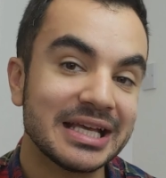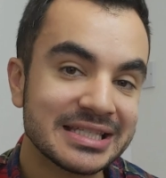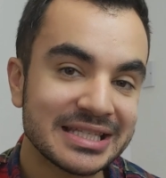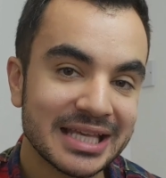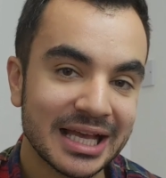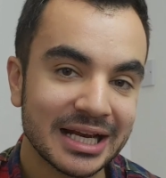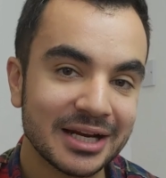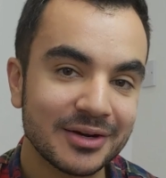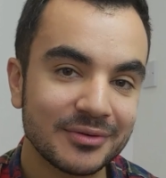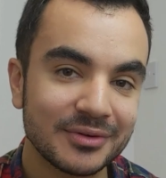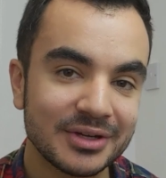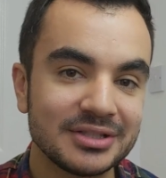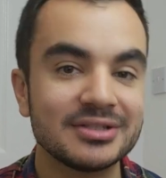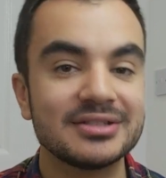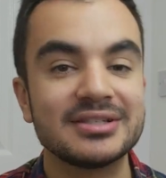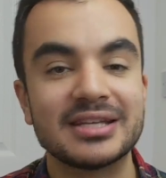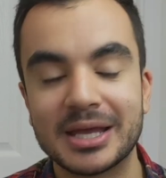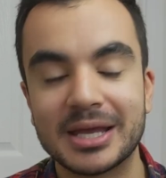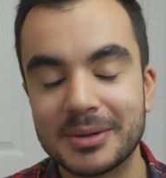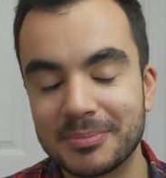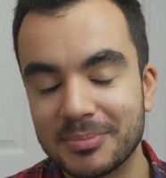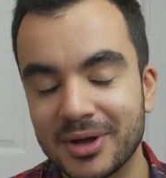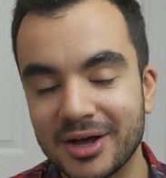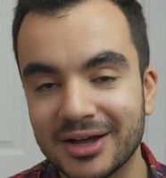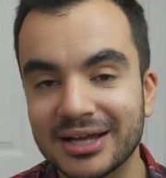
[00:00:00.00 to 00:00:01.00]
a salary to
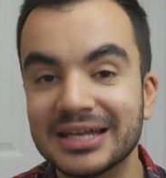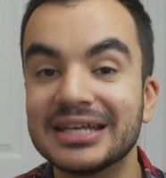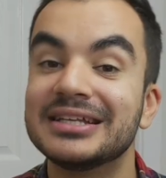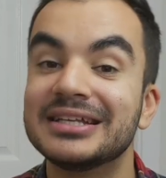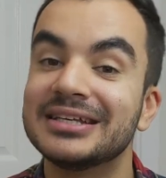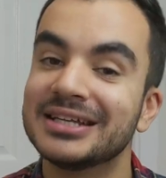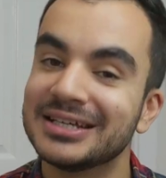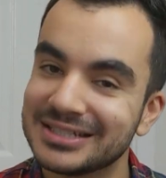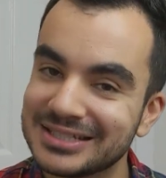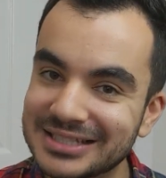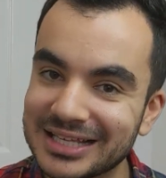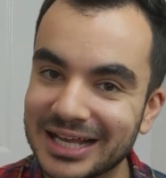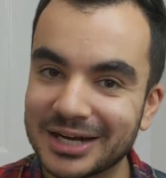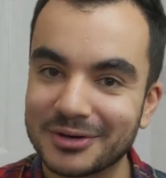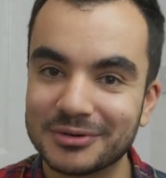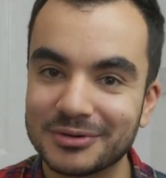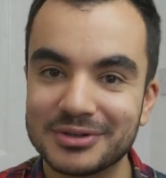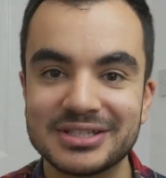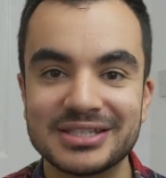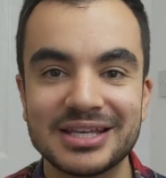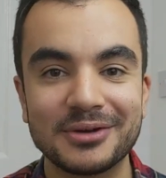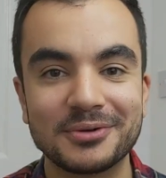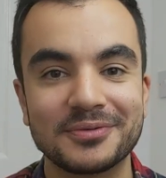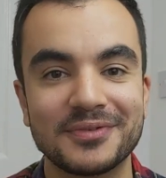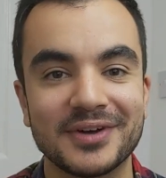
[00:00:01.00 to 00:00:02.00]
take part in salary
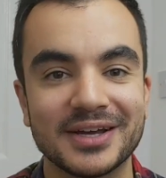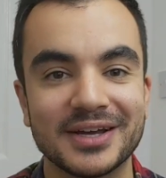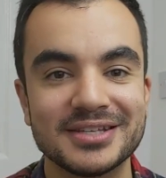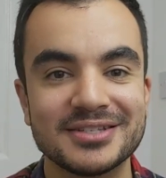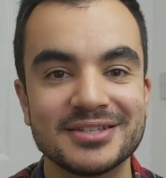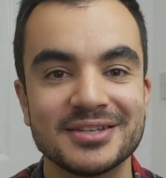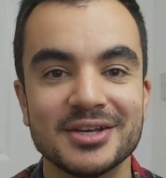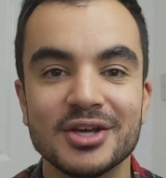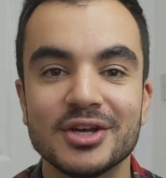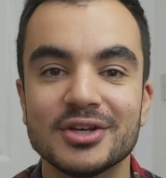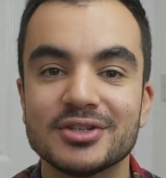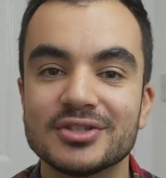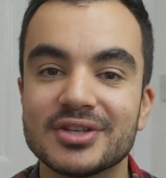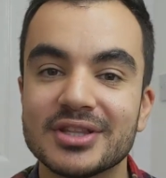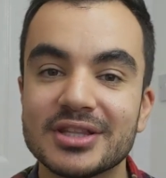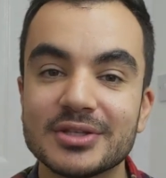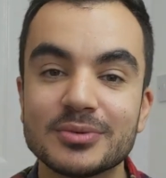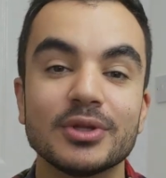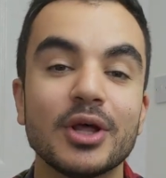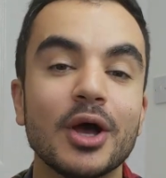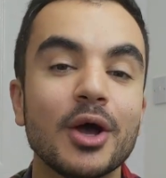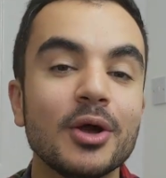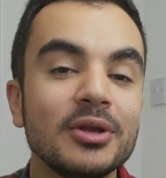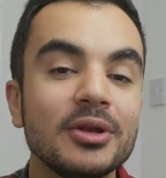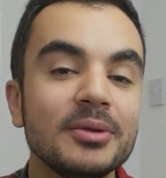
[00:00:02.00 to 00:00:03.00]
sacrifice. So this
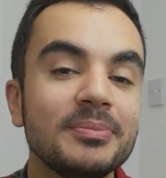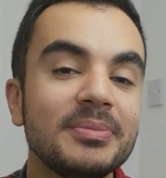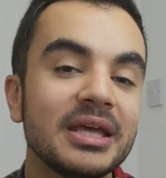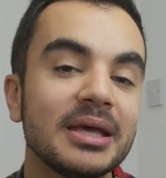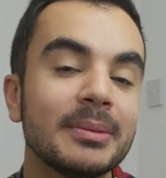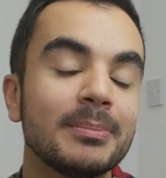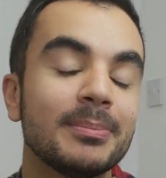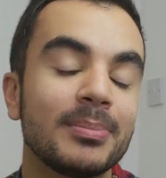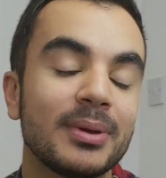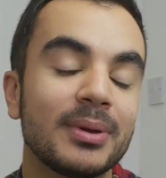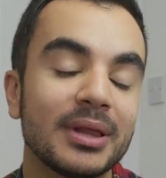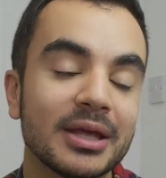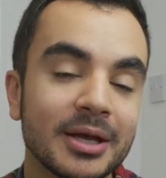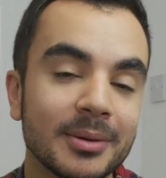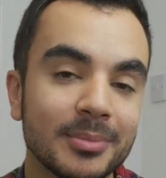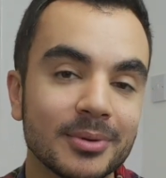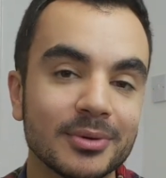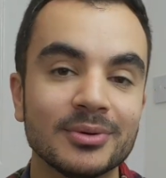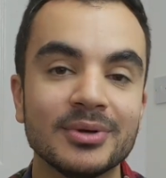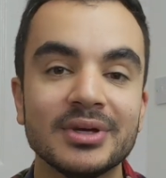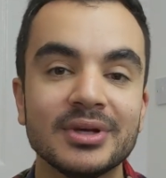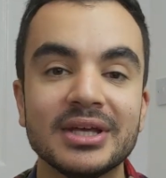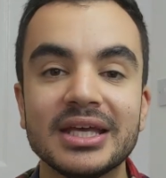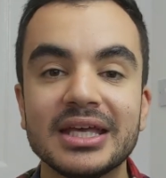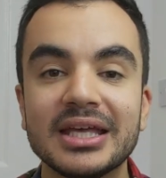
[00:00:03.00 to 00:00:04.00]
will only be
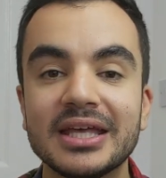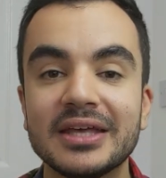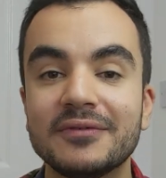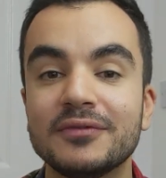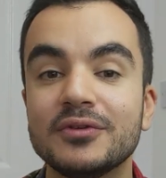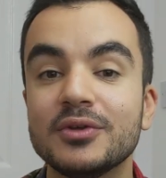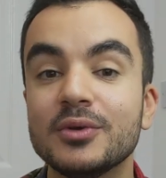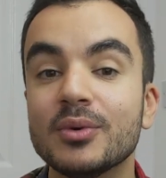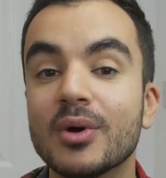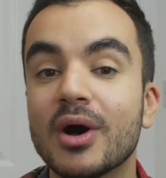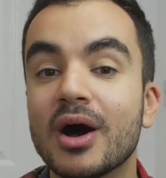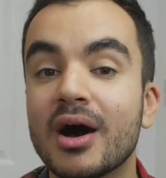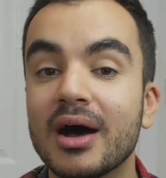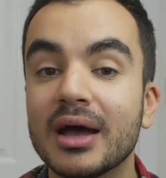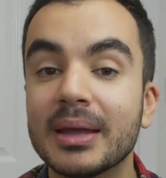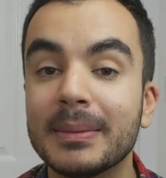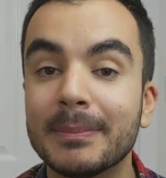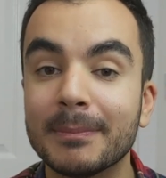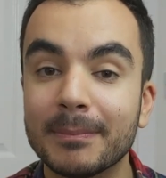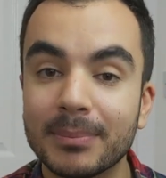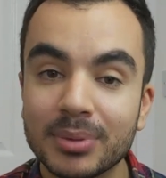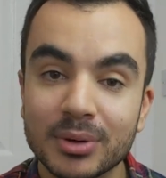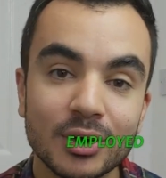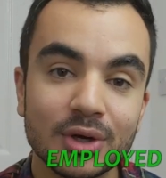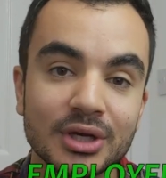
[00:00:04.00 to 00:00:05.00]
applicable if you are
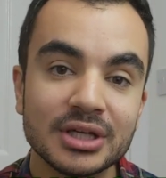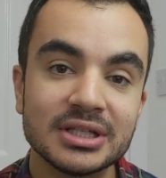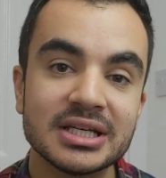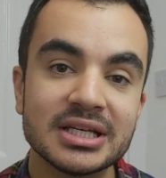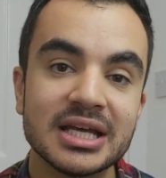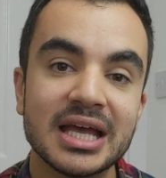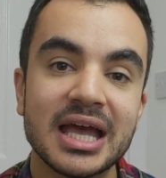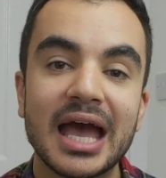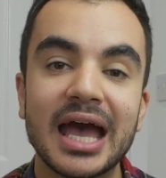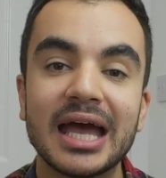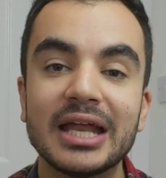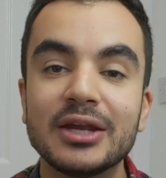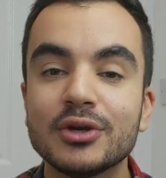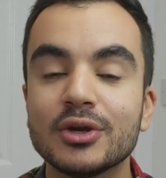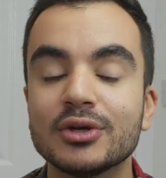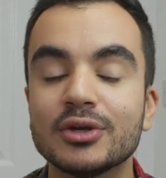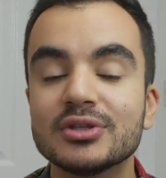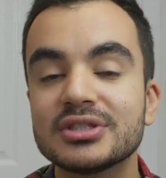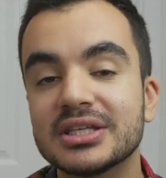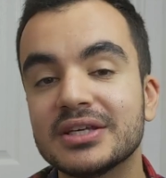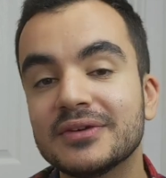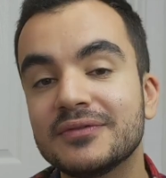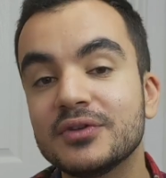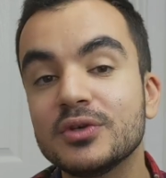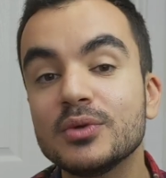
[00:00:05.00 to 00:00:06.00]
employed and
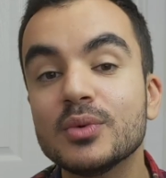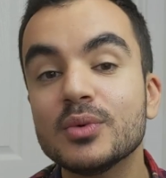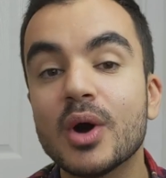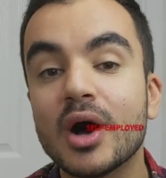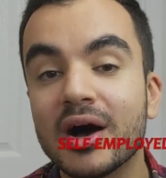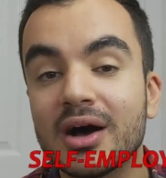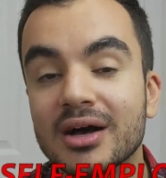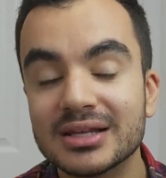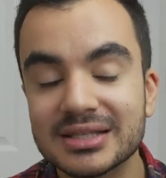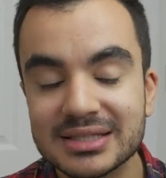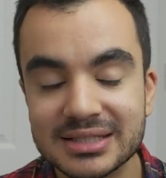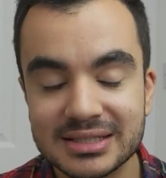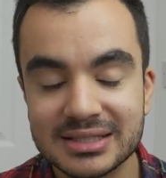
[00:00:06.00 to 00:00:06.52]
not if you are